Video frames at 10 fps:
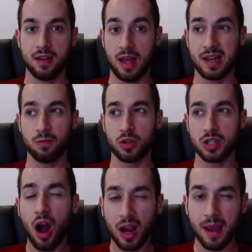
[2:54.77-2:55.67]
And we're
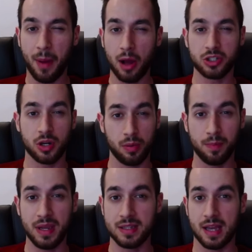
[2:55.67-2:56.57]
talking about triple
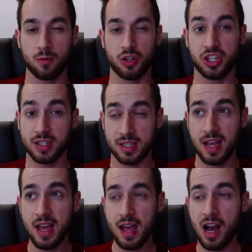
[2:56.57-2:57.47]
B debt, which is
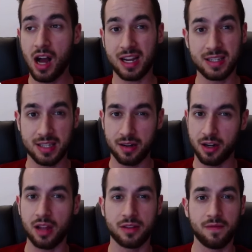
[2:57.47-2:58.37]
considered
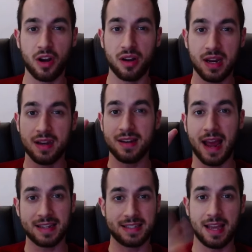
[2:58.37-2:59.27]
not the very
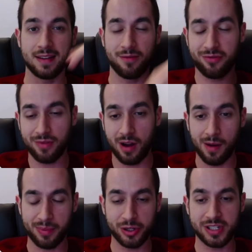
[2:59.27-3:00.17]
nice debt
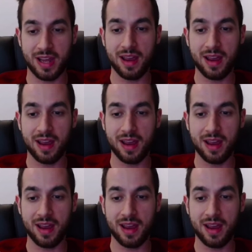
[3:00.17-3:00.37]
per se.